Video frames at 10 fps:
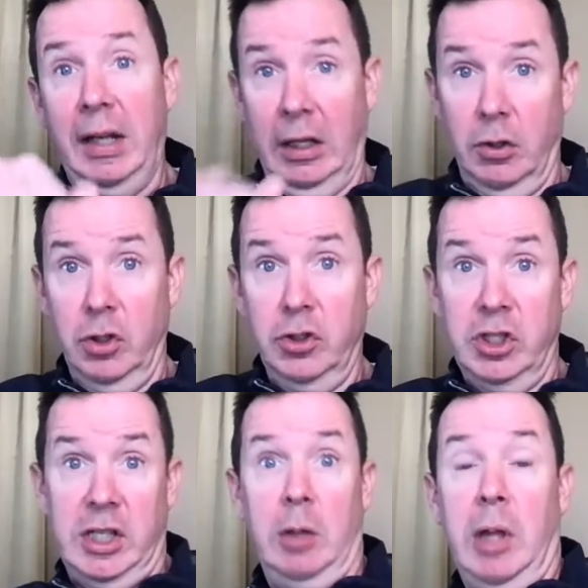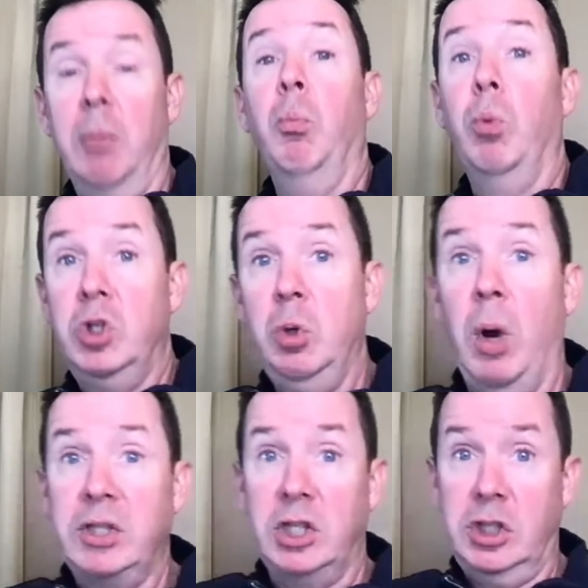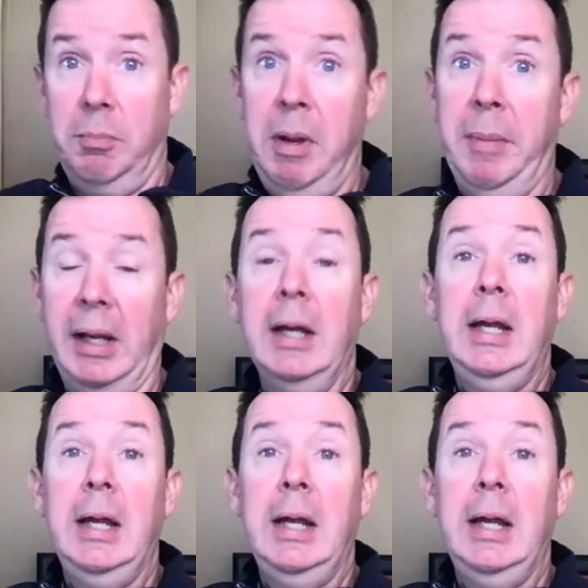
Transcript: introduces that she wants us to mimic